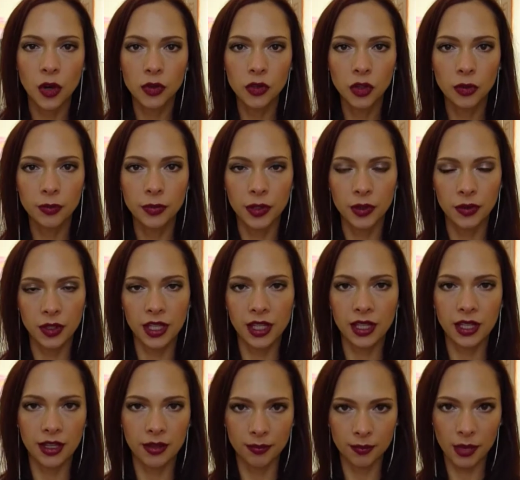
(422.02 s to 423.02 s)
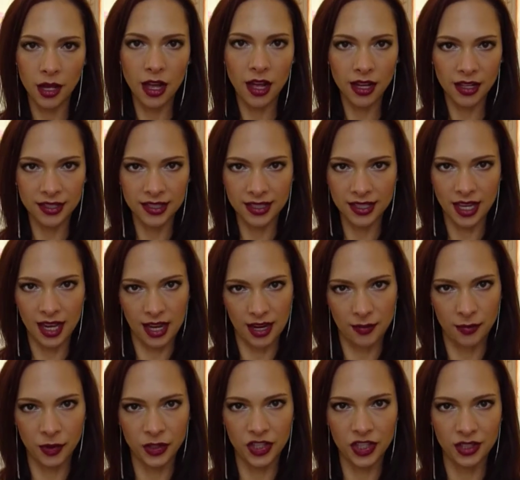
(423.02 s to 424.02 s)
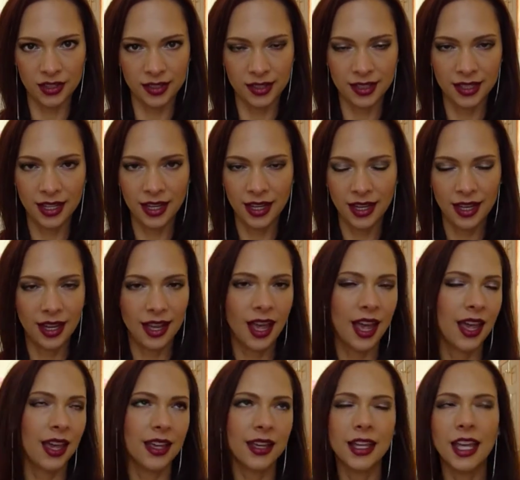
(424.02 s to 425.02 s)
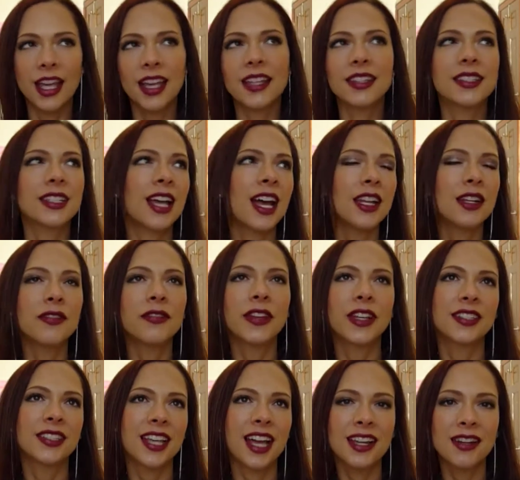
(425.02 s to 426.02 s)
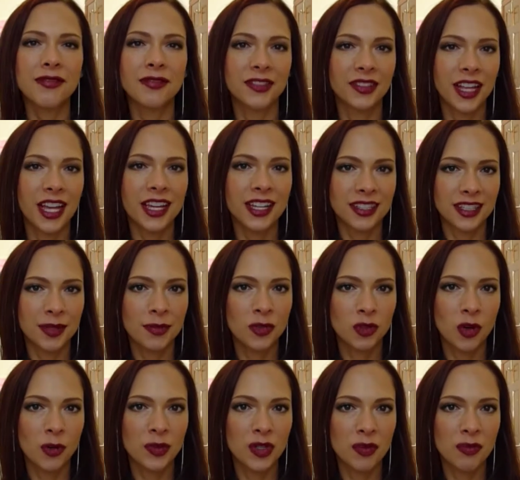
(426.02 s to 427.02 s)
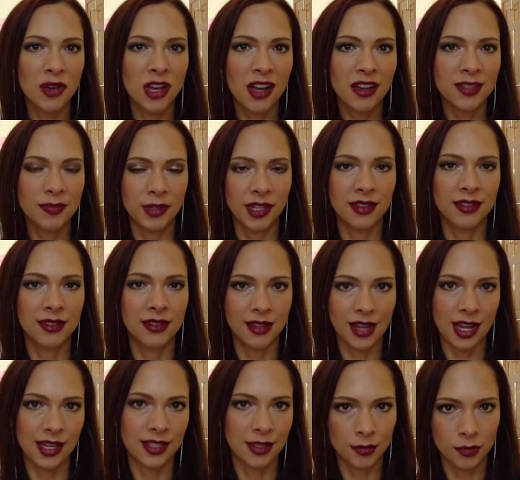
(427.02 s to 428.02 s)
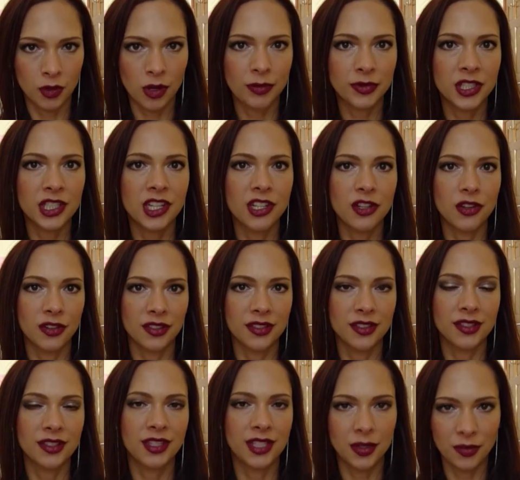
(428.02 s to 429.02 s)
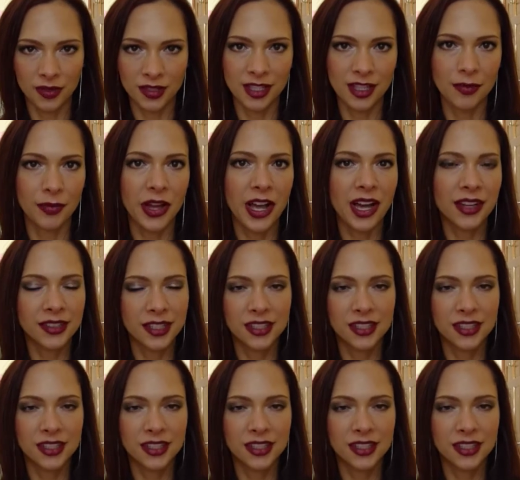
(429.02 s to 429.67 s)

Total Beauty box, um, which is it's kind of it's kind of like a subscription box, but it's not a subscription, and you can see what's in the box.